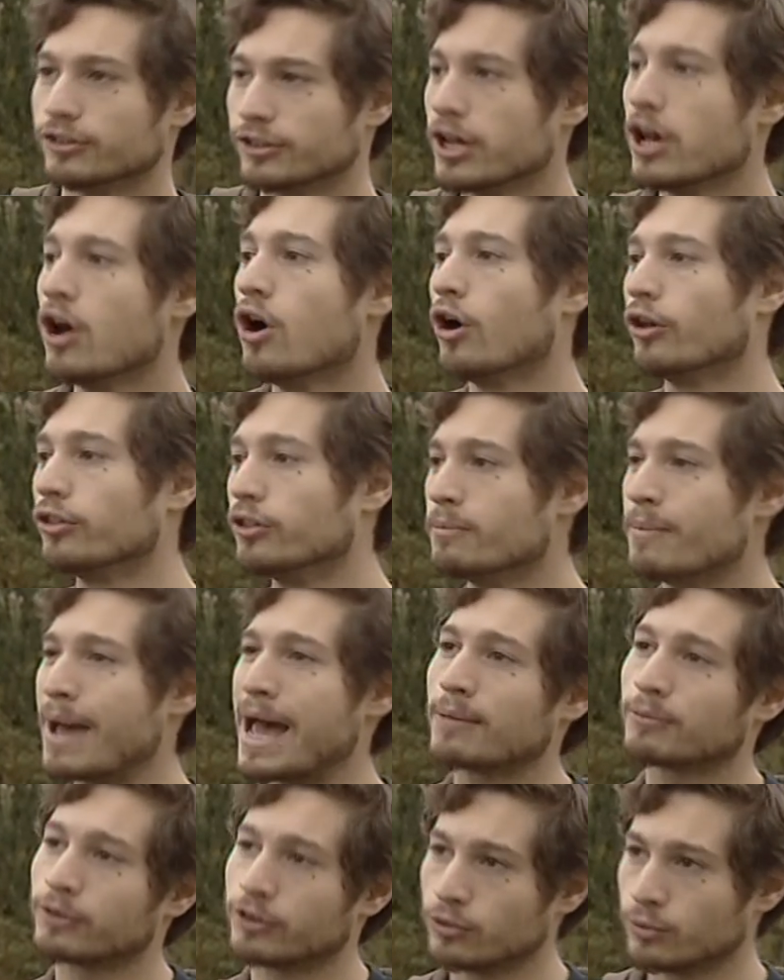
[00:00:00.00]
and on the
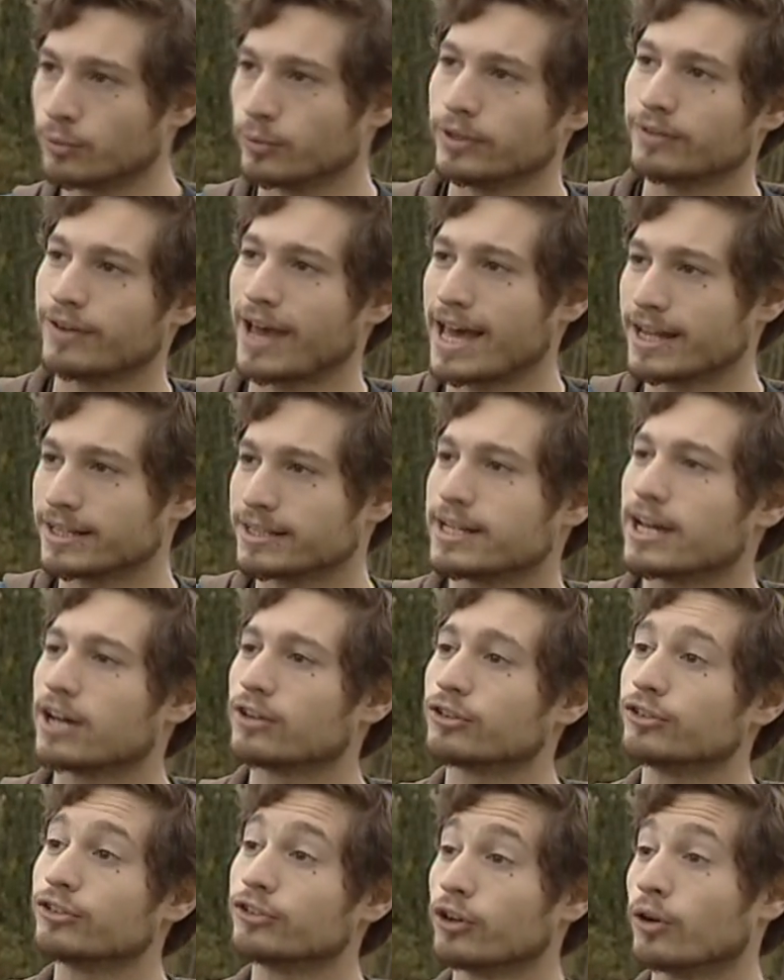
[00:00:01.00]
maps that we've handed
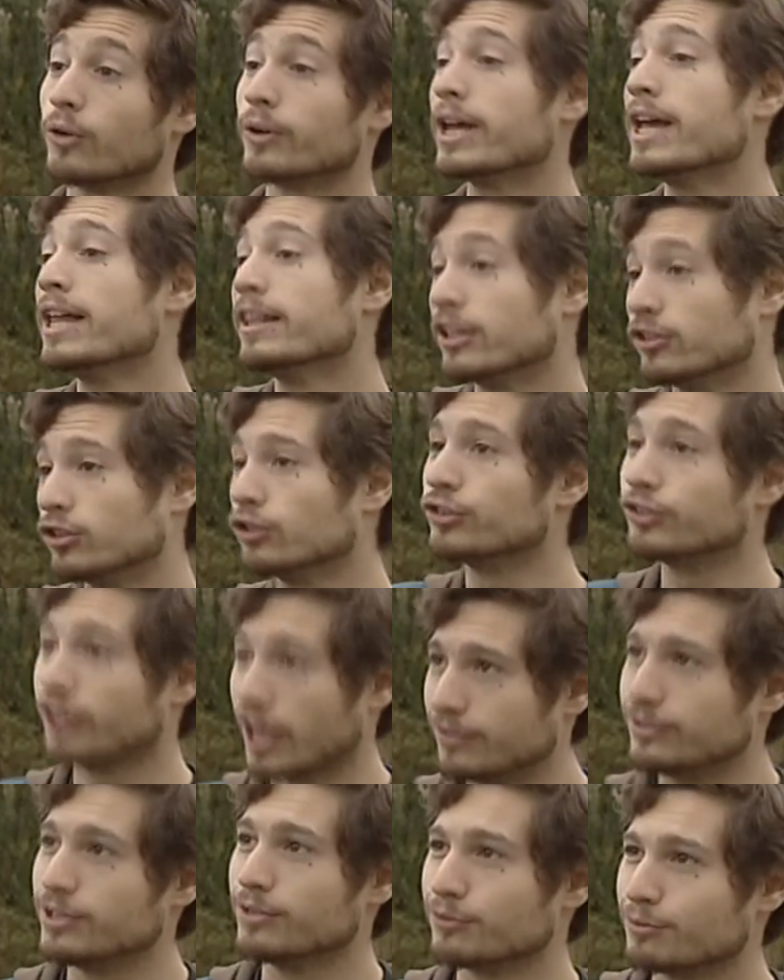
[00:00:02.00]
out and so on, there's good
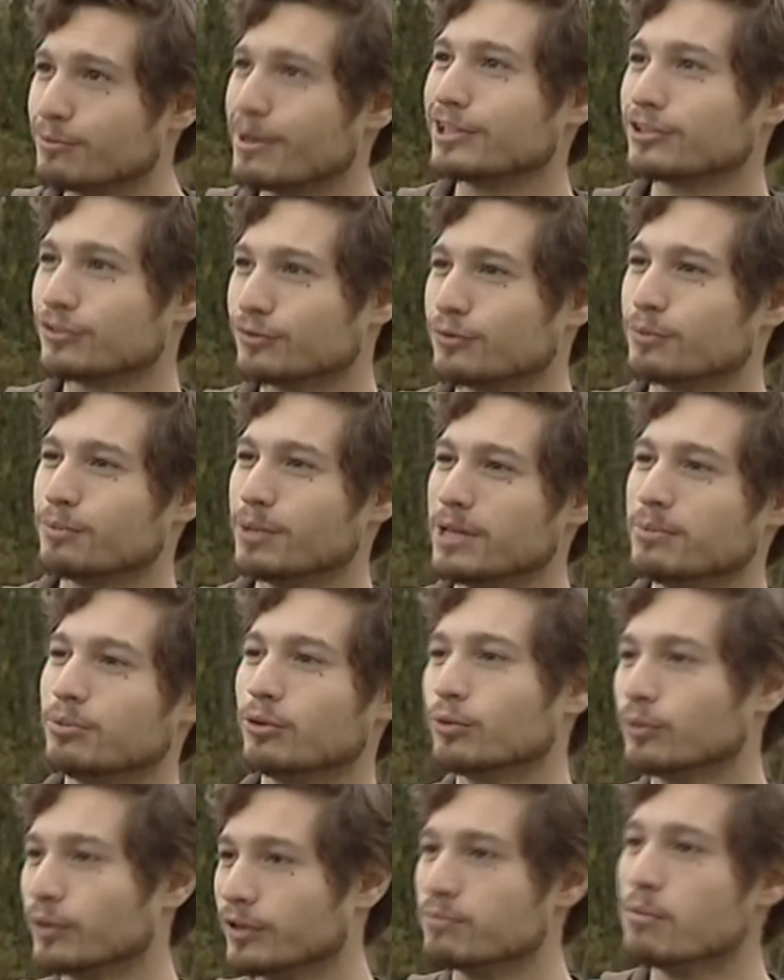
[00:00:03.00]
safety information for
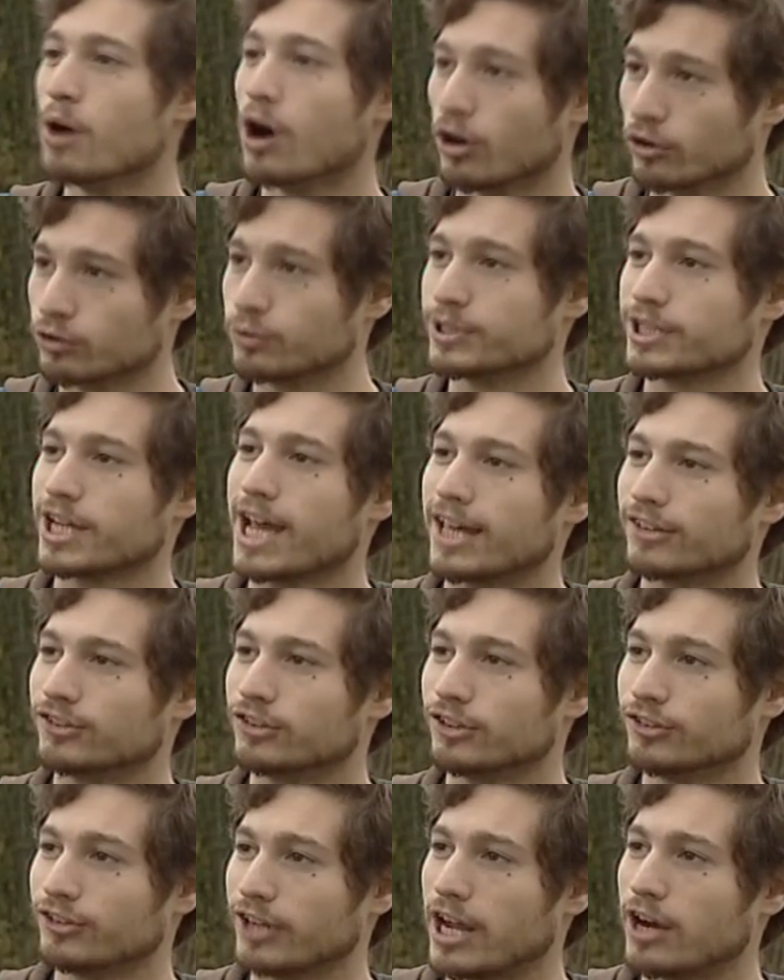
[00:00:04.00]
people, and we've marked which are
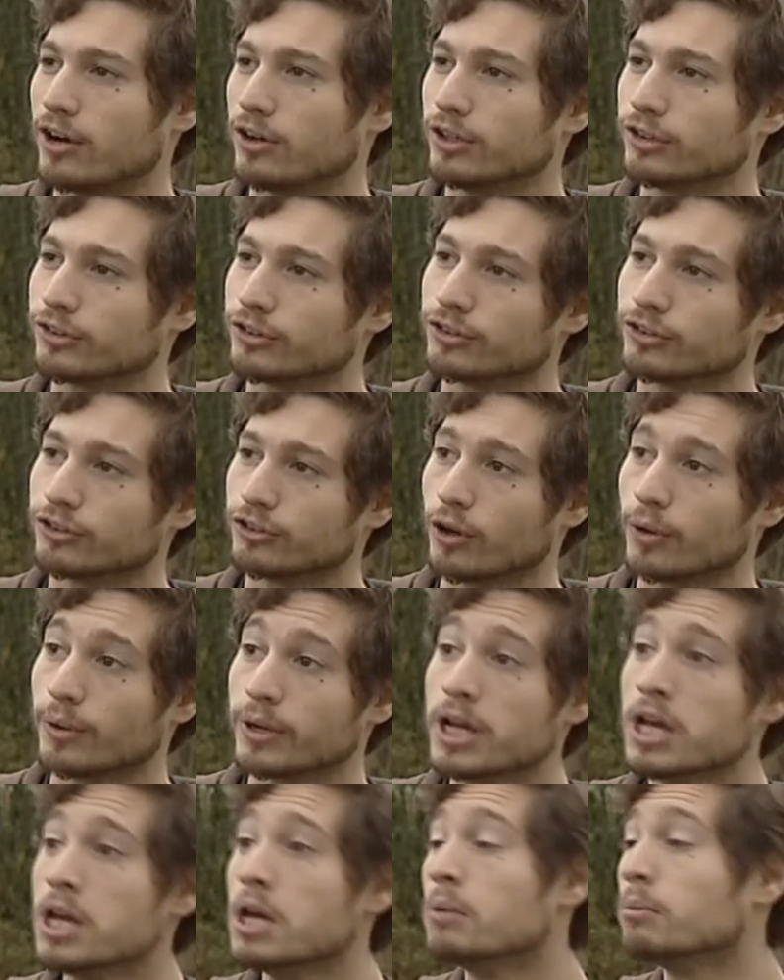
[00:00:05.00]
hazardous areas and so
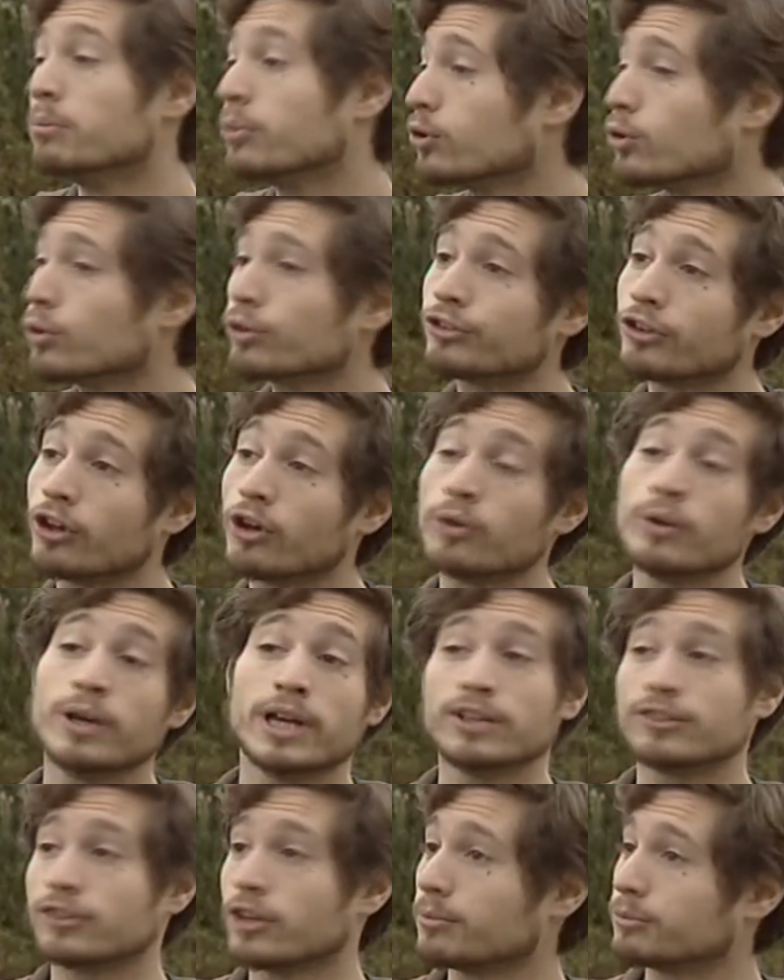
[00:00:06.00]
on. But also
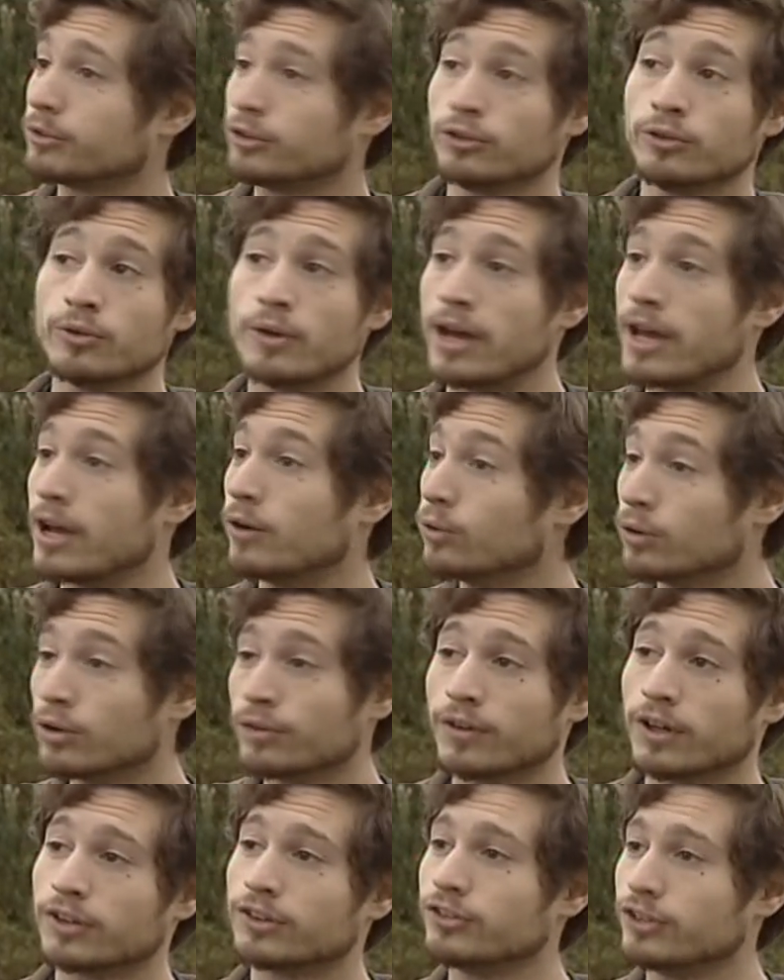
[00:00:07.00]
it's up to all
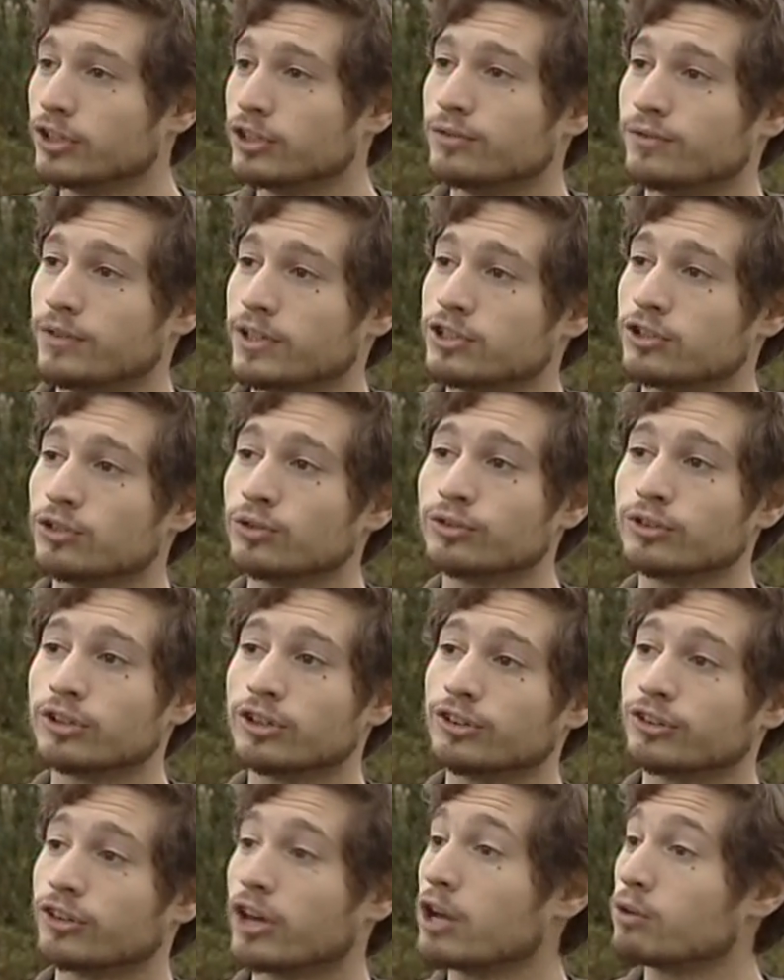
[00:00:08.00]
of us as individuals
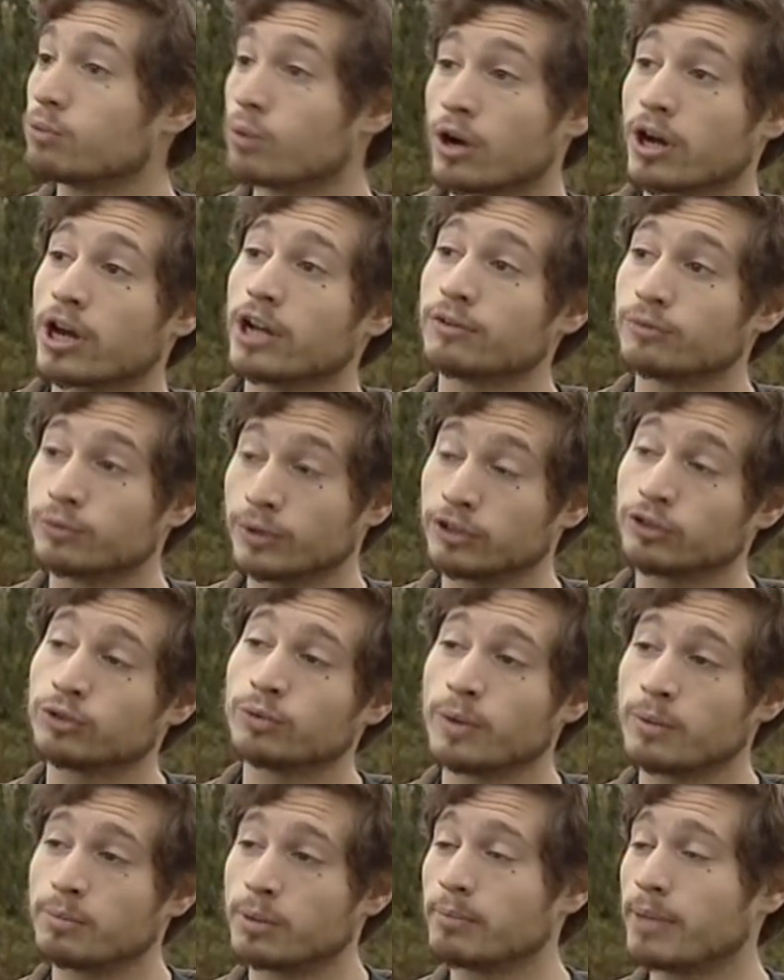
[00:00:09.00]
to decide what kind of
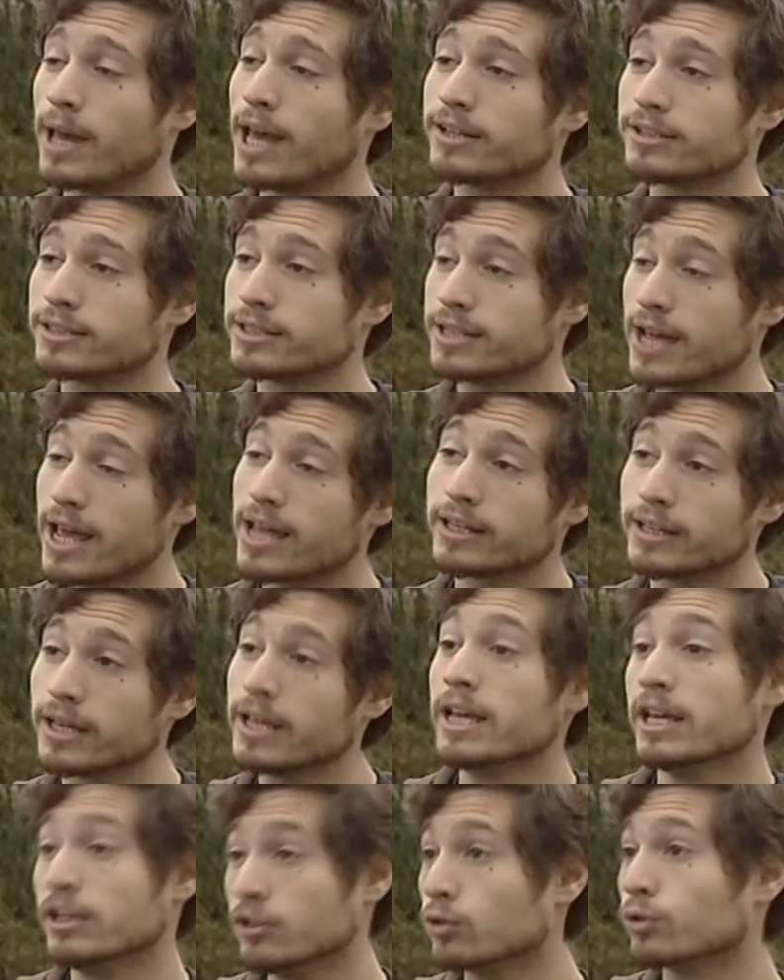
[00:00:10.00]
risks we're prepared to take
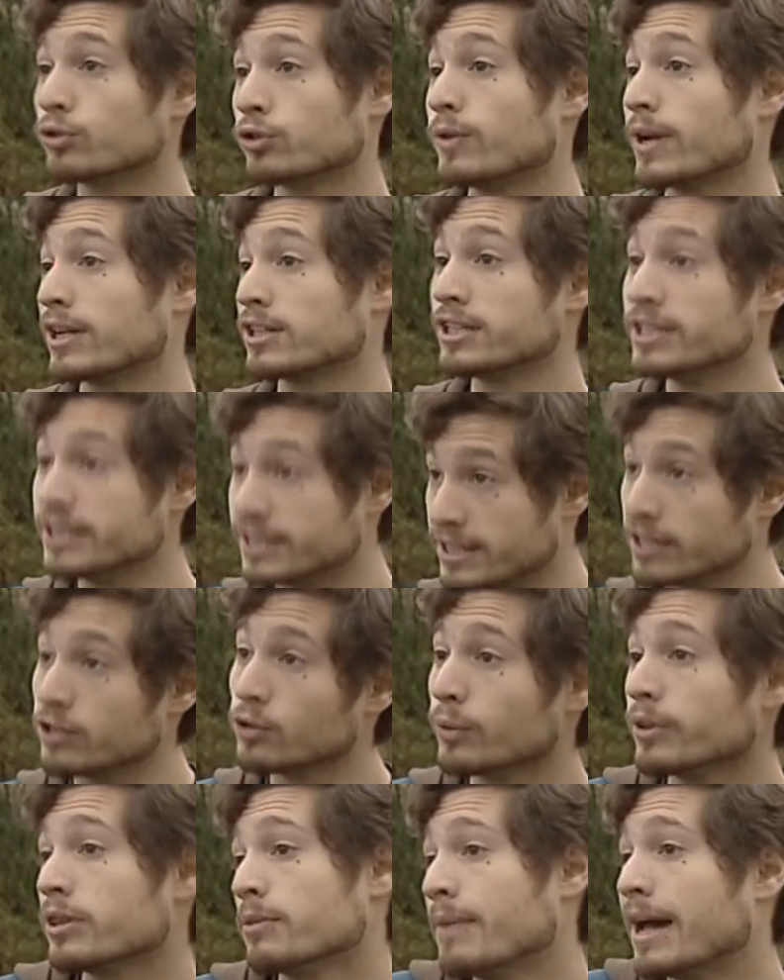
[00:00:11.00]
in order to actually
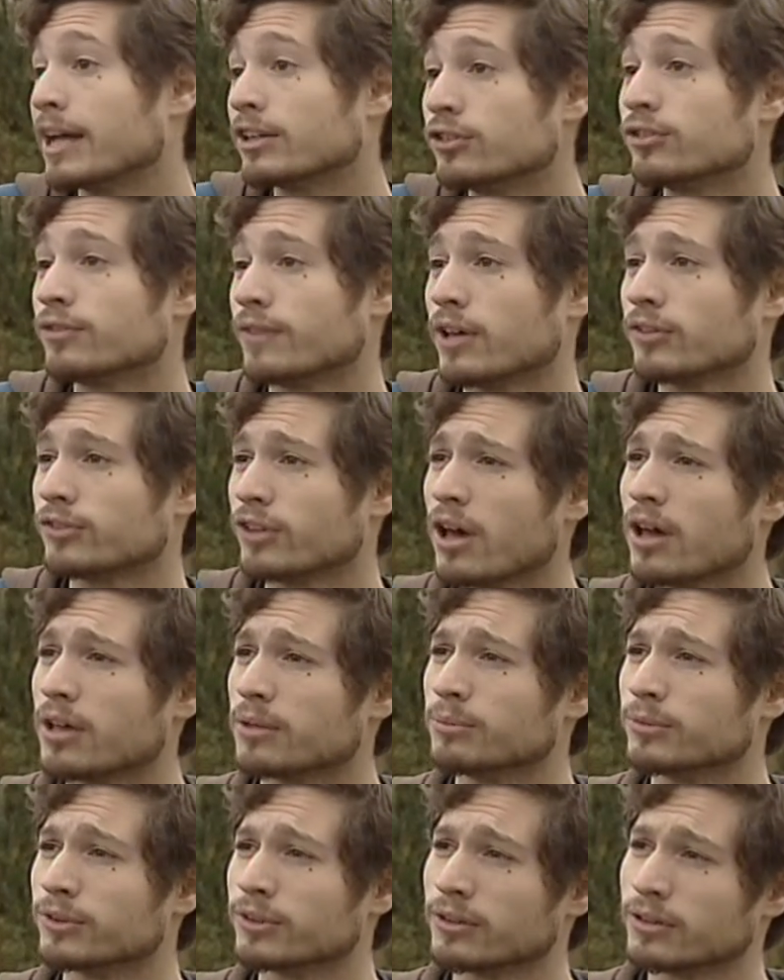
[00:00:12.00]
deal with the matters of our
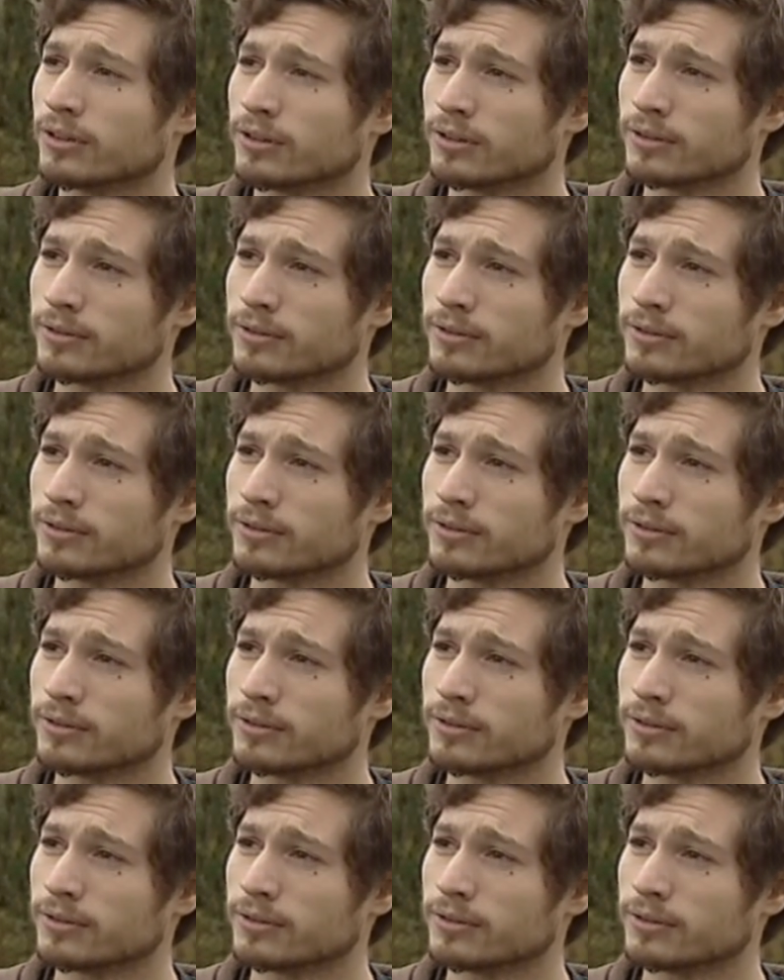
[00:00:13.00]
times.